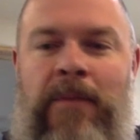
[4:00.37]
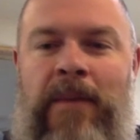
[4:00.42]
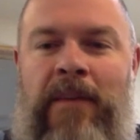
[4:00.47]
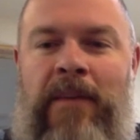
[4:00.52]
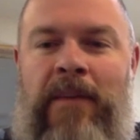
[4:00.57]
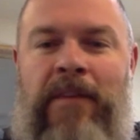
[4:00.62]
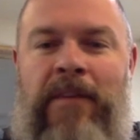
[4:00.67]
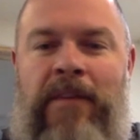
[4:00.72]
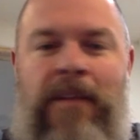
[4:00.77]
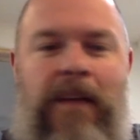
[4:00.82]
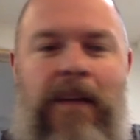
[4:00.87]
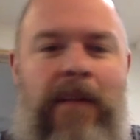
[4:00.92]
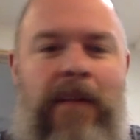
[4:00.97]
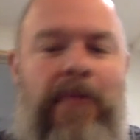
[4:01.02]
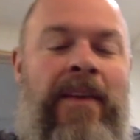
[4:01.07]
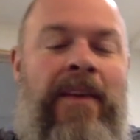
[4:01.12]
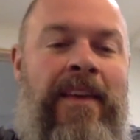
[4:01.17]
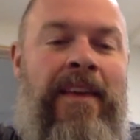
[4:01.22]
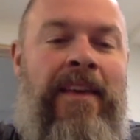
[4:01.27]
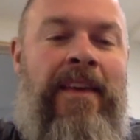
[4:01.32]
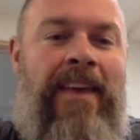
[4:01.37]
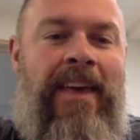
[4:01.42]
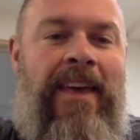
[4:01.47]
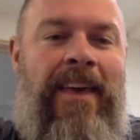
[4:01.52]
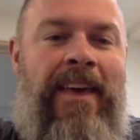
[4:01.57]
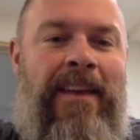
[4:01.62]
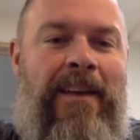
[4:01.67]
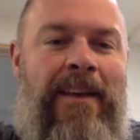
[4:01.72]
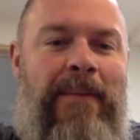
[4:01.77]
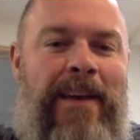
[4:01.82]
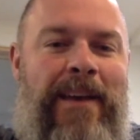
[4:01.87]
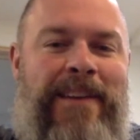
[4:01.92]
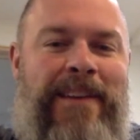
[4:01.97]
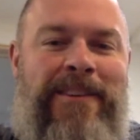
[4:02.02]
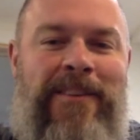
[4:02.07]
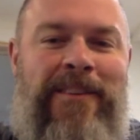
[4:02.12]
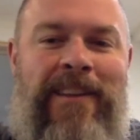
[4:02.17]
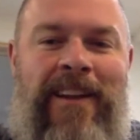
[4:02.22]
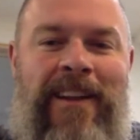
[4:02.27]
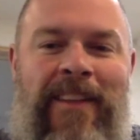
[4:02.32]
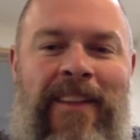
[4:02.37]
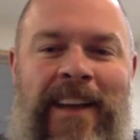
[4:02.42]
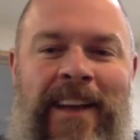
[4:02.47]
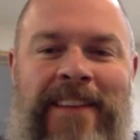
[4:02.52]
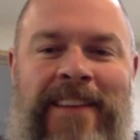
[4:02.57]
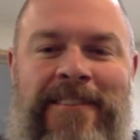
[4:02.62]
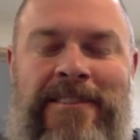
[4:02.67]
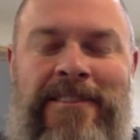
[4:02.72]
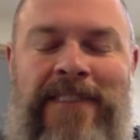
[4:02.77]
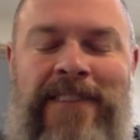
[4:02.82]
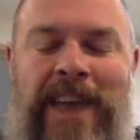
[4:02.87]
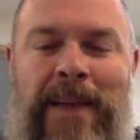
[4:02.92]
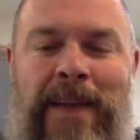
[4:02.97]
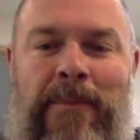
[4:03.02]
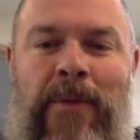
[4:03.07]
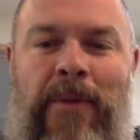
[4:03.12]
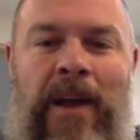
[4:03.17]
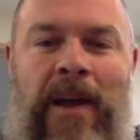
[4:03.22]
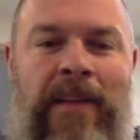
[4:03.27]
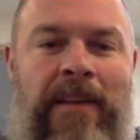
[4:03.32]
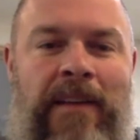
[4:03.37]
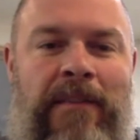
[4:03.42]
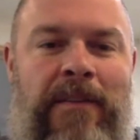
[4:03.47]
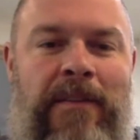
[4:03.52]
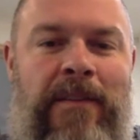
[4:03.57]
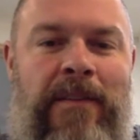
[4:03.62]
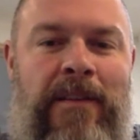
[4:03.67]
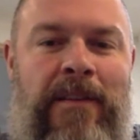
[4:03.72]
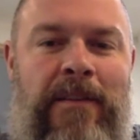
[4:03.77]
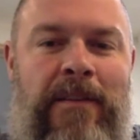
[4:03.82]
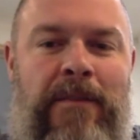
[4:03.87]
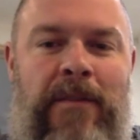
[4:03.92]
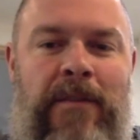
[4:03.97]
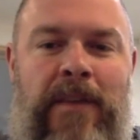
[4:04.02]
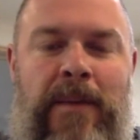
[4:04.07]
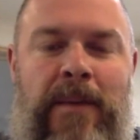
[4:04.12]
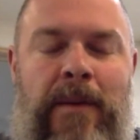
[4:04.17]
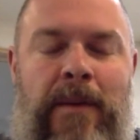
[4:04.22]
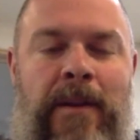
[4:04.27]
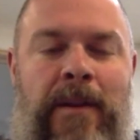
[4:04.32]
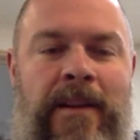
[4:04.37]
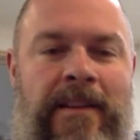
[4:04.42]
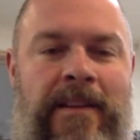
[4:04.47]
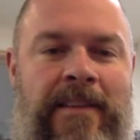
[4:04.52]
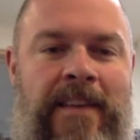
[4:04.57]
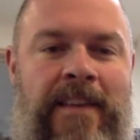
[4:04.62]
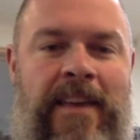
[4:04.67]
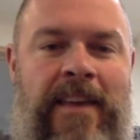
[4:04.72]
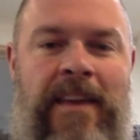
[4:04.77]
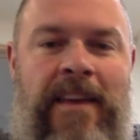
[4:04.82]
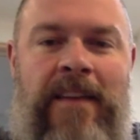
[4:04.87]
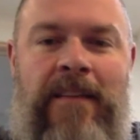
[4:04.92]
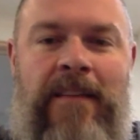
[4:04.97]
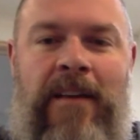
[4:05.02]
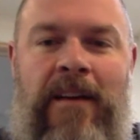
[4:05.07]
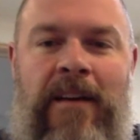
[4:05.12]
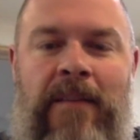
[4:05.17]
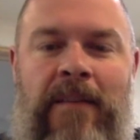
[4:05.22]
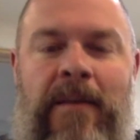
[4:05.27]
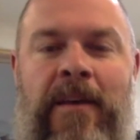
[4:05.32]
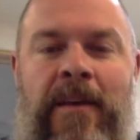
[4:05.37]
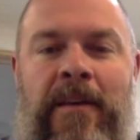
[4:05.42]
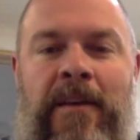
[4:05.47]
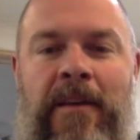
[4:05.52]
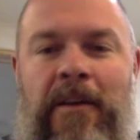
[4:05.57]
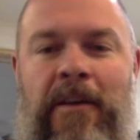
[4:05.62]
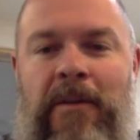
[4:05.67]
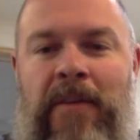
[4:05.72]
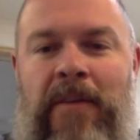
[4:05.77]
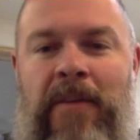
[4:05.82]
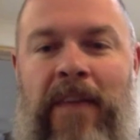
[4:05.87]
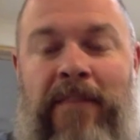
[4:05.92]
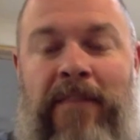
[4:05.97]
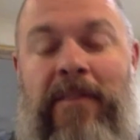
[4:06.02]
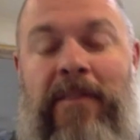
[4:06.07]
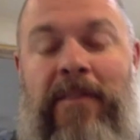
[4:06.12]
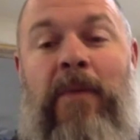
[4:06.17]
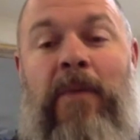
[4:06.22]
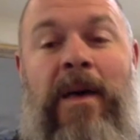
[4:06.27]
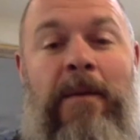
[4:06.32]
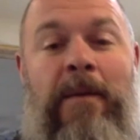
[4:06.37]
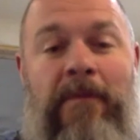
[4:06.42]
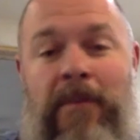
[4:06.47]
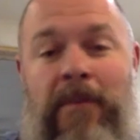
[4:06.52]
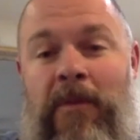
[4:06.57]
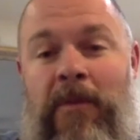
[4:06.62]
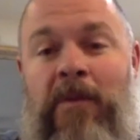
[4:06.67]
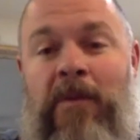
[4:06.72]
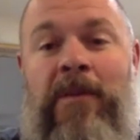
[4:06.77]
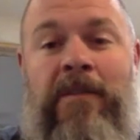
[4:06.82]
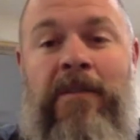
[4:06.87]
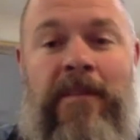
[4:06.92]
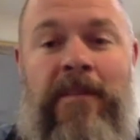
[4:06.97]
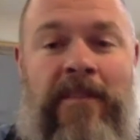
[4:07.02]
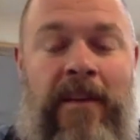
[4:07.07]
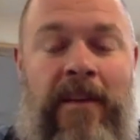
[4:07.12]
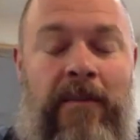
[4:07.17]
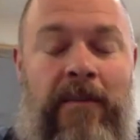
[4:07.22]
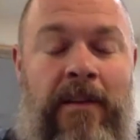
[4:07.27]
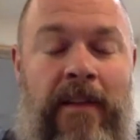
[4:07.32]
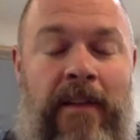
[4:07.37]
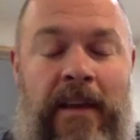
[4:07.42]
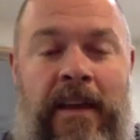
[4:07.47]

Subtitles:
fill up and make sure that our lights are shining brightly for the community to see, and thanks to the web, for the world to see, really.